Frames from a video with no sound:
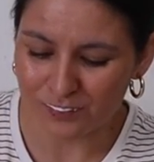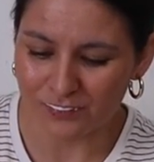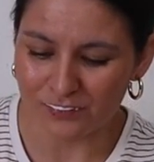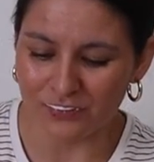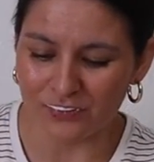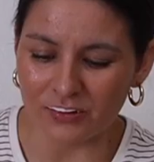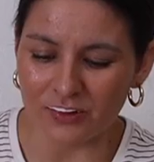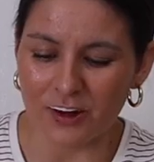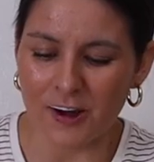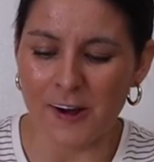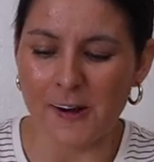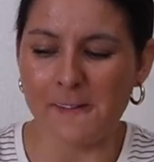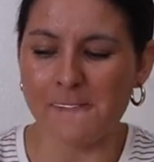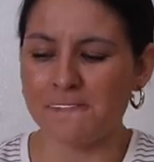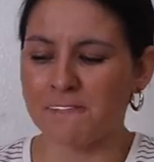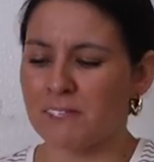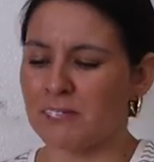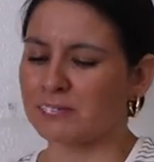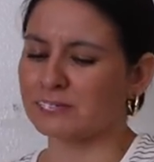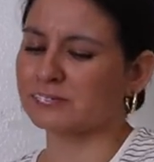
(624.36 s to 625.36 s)

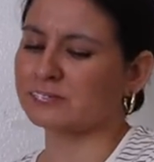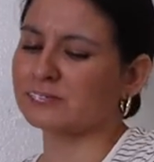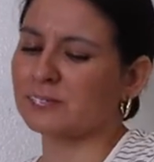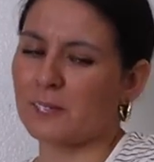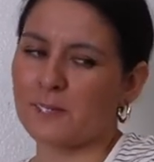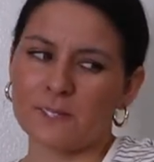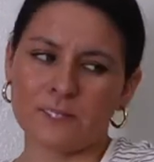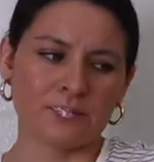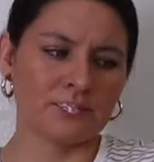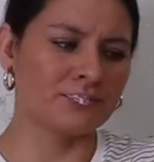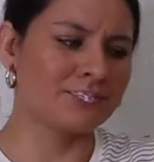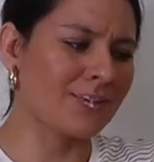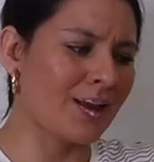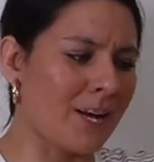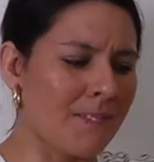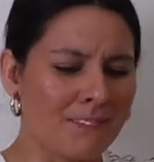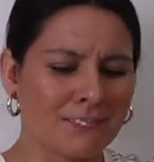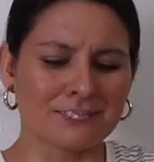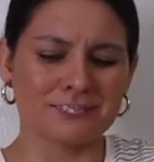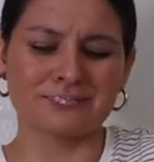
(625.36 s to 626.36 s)
Mm-hmm.
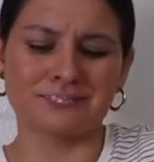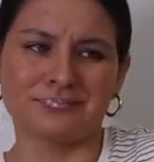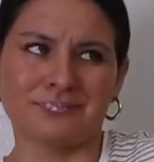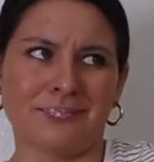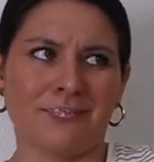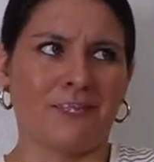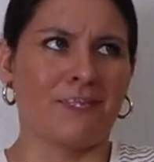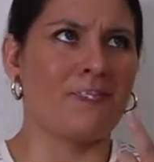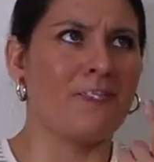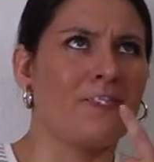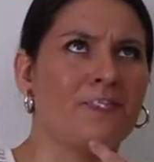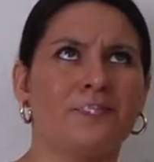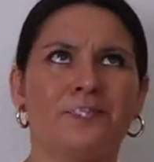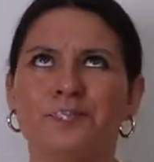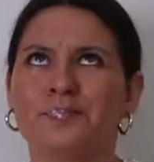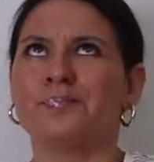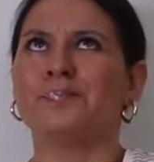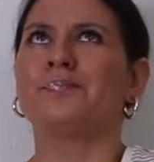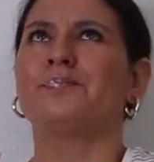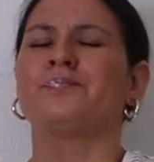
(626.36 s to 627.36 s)
Mm-hmm.
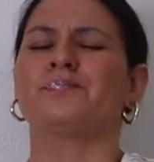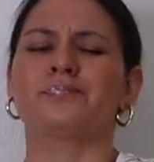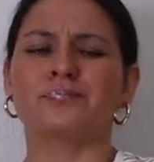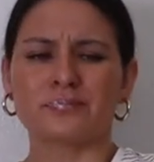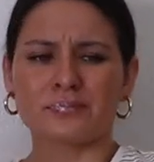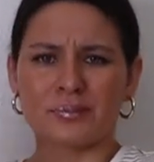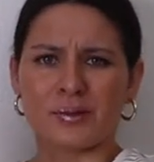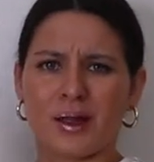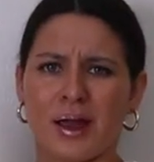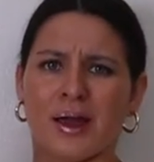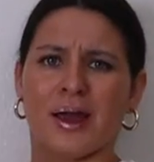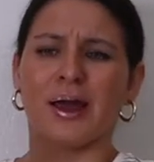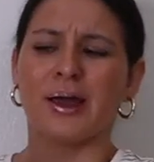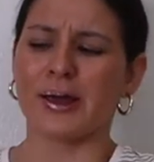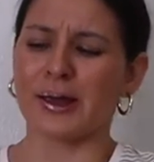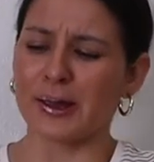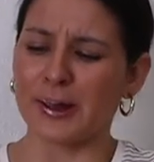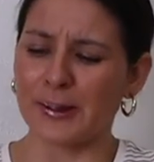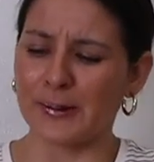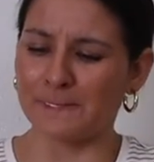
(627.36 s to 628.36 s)
Mm-hmm. Mm-hmm.
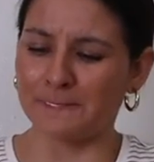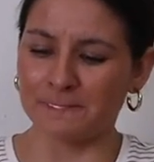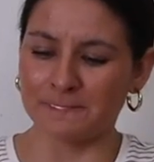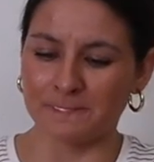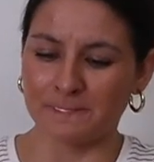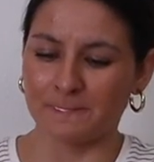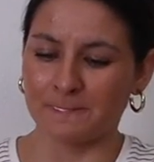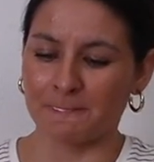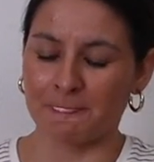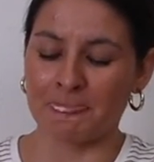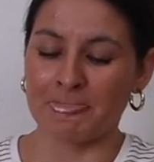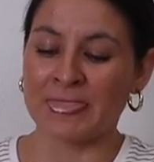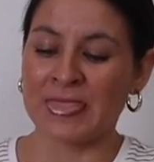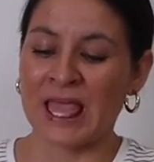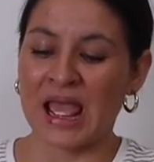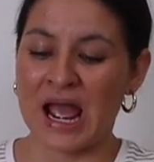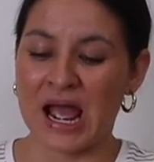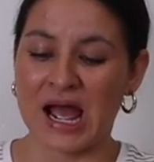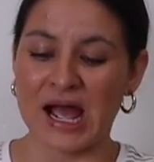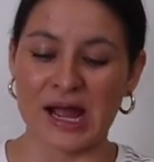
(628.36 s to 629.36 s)
Hey.
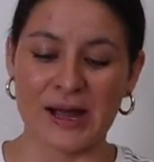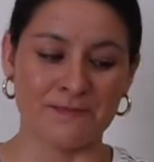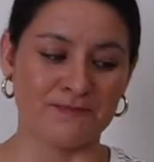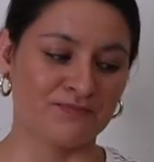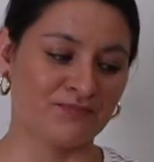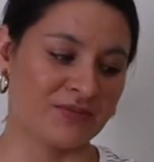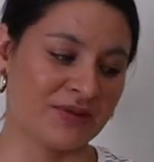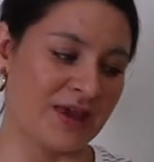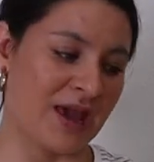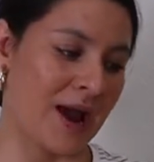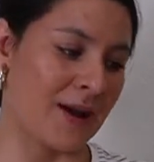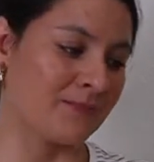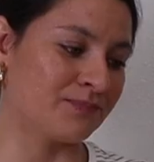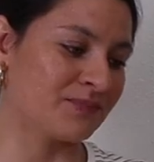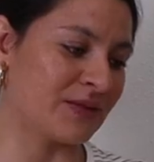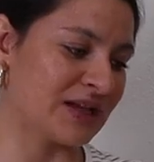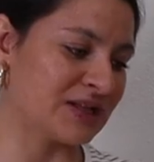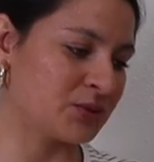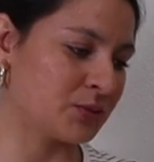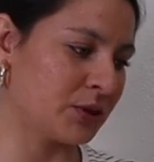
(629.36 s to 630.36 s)
Um, yeah,
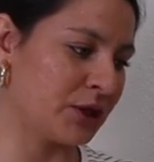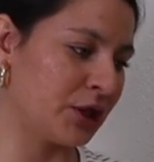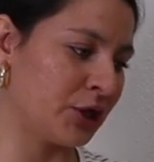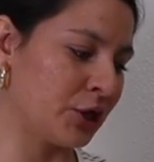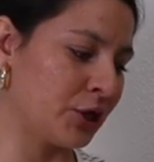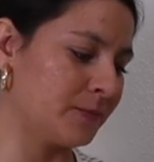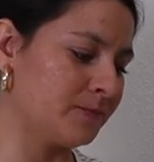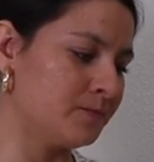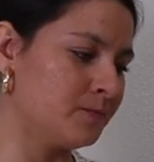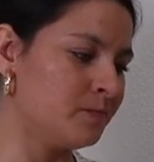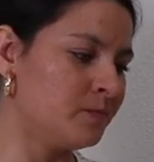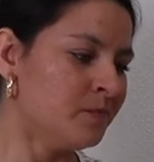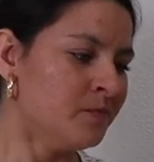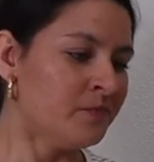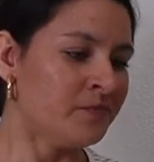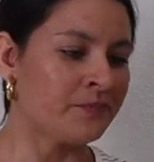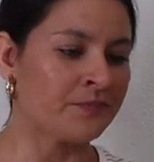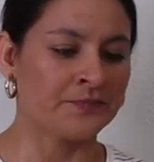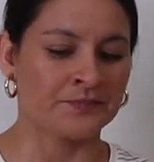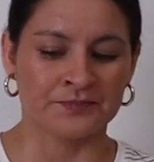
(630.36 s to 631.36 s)
that's really
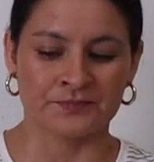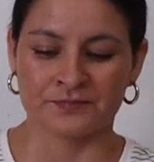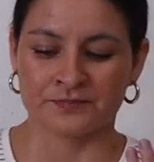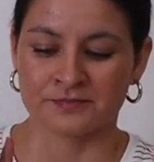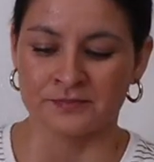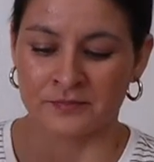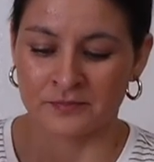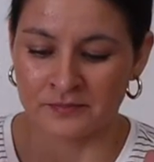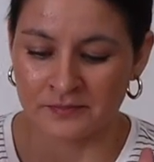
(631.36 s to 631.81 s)
good.